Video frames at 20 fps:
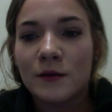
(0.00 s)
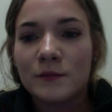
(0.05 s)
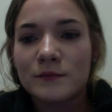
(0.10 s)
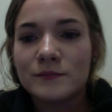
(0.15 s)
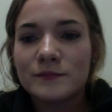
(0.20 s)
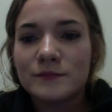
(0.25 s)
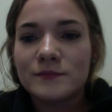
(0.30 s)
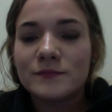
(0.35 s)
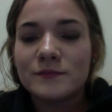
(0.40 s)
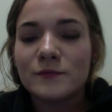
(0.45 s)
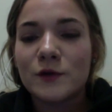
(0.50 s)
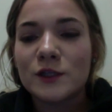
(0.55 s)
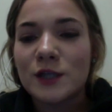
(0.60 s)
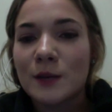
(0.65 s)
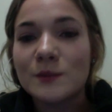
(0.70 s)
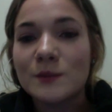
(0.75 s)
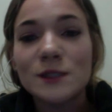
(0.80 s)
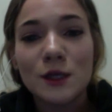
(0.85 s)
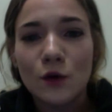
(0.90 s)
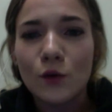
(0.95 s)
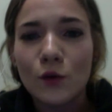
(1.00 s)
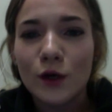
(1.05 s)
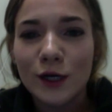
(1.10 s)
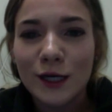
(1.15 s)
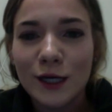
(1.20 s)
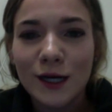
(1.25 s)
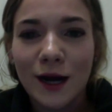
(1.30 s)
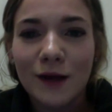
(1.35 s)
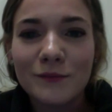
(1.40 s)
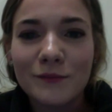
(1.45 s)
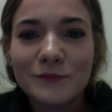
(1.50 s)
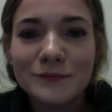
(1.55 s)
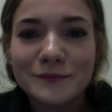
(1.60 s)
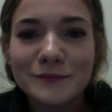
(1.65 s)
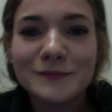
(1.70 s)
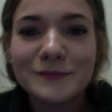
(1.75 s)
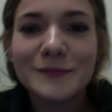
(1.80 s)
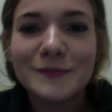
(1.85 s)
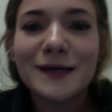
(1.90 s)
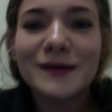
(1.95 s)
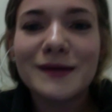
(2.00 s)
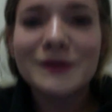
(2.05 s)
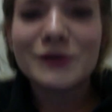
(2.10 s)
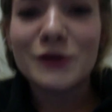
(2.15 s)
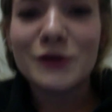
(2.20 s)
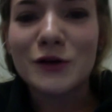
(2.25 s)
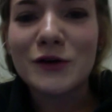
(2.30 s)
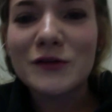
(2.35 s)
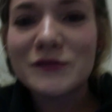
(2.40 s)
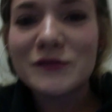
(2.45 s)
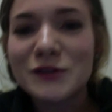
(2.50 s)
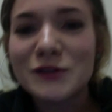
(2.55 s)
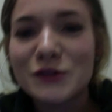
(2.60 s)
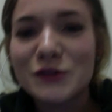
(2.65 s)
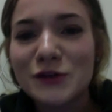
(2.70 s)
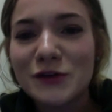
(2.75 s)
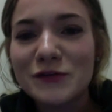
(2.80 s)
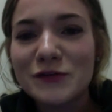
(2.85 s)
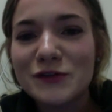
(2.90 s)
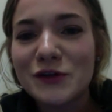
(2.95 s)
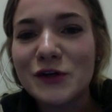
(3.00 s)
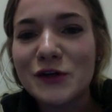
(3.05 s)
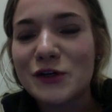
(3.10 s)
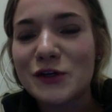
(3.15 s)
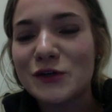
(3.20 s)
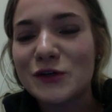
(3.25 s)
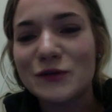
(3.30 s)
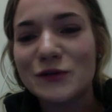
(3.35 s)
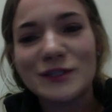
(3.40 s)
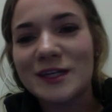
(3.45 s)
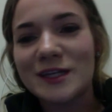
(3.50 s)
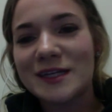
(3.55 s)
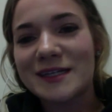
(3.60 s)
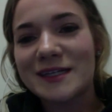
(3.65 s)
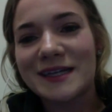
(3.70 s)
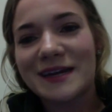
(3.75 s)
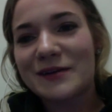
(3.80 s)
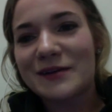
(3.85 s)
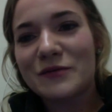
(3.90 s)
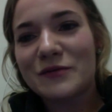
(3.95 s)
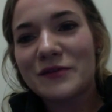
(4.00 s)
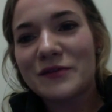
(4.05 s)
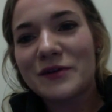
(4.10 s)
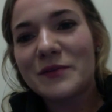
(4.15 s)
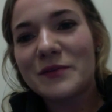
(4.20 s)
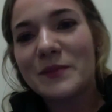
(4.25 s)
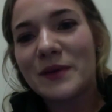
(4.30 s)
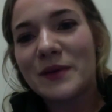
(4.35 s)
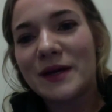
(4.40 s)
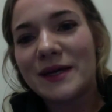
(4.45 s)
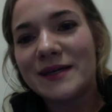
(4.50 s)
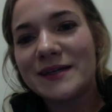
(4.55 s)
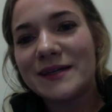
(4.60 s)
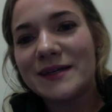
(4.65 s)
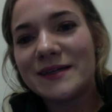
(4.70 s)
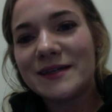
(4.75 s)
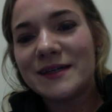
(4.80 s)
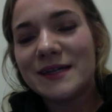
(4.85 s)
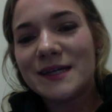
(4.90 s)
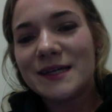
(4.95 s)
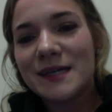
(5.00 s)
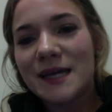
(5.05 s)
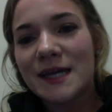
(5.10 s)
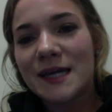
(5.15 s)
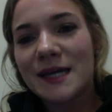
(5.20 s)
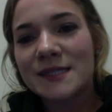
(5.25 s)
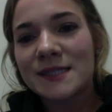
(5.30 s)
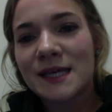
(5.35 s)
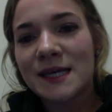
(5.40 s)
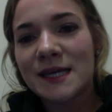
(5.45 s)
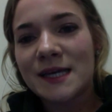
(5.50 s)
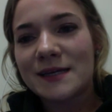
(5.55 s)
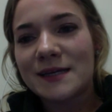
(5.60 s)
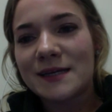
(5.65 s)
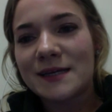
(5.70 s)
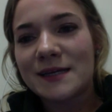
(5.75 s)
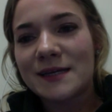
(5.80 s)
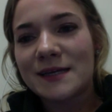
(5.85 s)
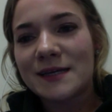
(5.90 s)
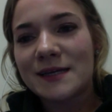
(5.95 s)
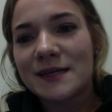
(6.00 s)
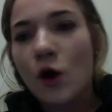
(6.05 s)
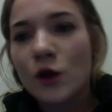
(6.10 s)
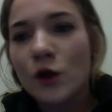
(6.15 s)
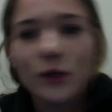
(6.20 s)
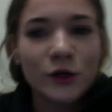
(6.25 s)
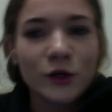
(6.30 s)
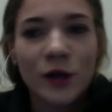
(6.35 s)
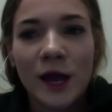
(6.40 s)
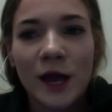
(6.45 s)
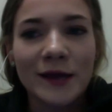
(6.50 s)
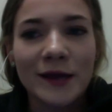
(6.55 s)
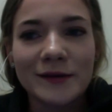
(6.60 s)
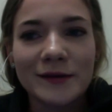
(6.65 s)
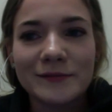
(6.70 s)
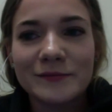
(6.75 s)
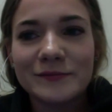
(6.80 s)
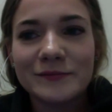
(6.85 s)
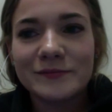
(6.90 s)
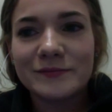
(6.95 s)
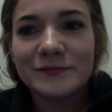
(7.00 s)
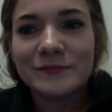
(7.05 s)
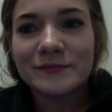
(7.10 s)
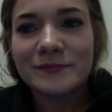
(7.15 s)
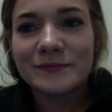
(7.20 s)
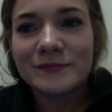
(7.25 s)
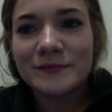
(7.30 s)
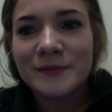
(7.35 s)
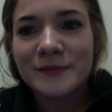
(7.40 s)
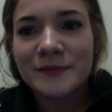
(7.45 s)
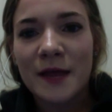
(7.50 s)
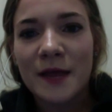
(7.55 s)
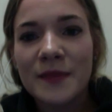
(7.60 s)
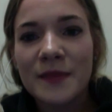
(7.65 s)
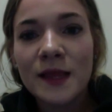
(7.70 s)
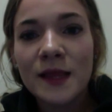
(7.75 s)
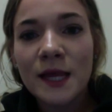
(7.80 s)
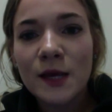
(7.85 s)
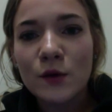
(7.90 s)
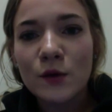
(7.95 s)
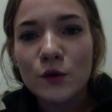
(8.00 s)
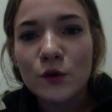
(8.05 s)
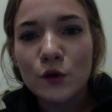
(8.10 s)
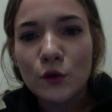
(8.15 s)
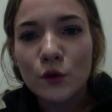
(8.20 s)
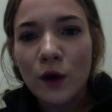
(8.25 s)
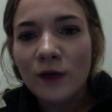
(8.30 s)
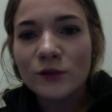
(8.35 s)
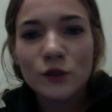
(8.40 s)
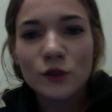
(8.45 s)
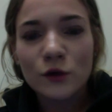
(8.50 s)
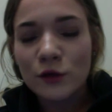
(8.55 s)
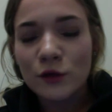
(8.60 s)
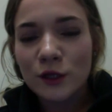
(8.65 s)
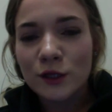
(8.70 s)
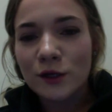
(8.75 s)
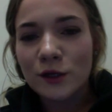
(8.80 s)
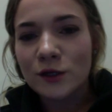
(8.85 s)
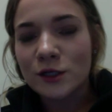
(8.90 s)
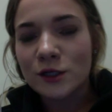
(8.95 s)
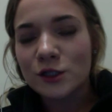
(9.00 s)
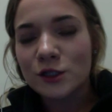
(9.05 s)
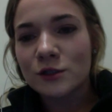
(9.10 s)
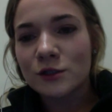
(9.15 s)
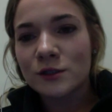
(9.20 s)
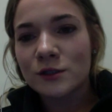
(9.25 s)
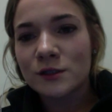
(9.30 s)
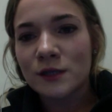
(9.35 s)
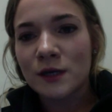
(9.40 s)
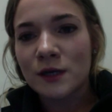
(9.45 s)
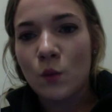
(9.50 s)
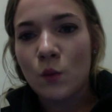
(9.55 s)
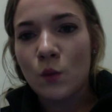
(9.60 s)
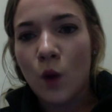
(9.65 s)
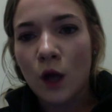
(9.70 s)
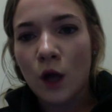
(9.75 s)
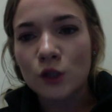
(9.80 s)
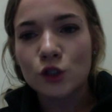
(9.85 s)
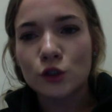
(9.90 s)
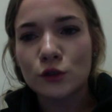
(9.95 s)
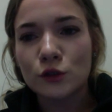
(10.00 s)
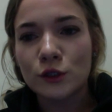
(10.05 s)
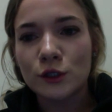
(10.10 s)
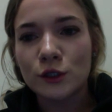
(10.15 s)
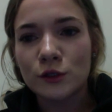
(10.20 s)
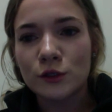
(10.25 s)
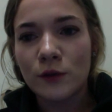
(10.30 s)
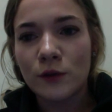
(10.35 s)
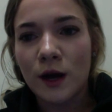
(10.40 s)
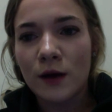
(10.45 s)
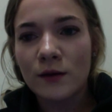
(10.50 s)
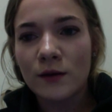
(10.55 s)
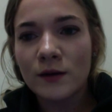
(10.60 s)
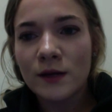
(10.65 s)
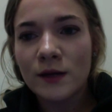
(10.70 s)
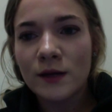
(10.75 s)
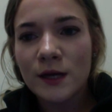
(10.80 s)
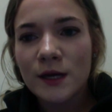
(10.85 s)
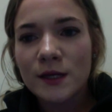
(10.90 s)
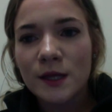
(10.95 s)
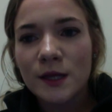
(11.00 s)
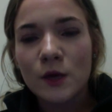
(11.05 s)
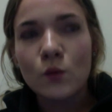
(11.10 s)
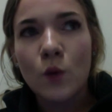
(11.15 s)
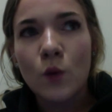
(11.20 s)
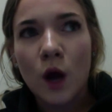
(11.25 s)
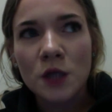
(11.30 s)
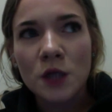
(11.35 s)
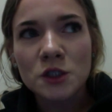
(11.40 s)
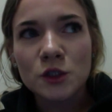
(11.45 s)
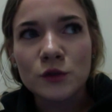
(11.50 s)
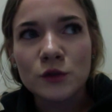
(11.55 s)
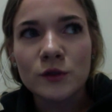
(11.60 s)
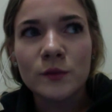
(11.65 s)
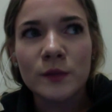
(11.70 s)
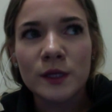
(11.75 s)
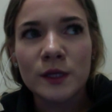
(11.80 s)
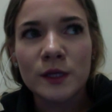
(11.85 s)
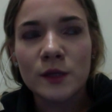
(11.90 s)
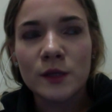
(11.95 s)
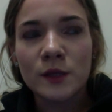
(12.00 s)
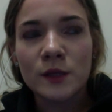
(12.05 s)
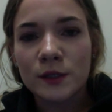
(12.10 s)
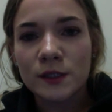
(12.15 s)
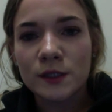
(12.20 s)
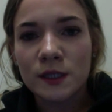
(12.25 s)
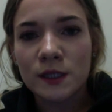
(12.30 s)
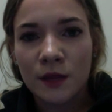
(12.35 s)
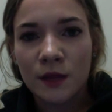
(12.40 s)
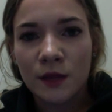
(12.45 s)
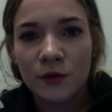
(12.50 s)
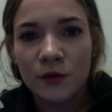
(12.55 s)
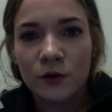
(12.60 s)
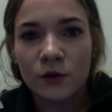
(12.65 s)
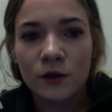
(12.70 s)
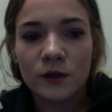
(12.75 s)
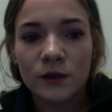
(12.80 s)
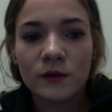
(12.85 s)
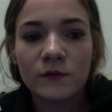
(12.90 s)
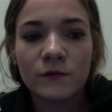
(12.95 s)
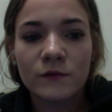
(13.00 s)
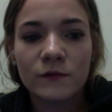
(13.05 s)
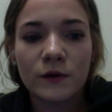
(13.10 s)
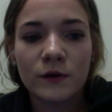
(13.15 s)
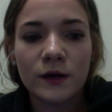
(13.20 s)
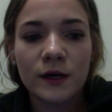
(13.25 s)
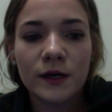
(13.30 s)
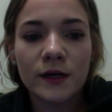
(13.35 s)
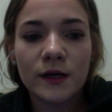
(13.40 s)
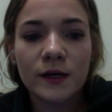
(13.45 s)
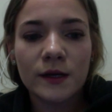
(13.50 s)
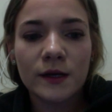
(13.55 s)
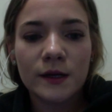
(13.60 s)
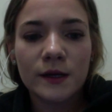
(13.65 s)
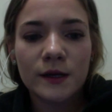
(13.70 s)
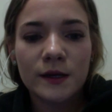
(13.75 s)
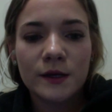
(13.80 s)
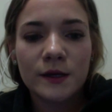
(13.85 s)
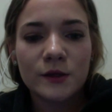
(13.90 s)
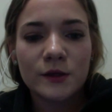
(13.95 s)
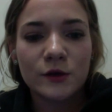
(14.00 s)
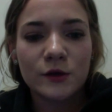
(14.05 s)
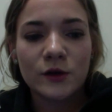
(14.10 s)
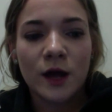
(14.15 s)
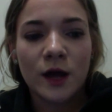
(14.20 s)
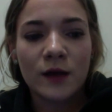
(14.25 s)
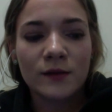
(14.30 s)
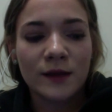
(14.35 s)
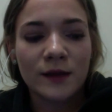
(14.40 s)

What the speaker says: which I'm still working on. Nerves are a huge thing to get over, but it's like it's all in your head. And they like, you have to know that the auditioners like want you to do well. They want you to be the person that they're looking for. They're not like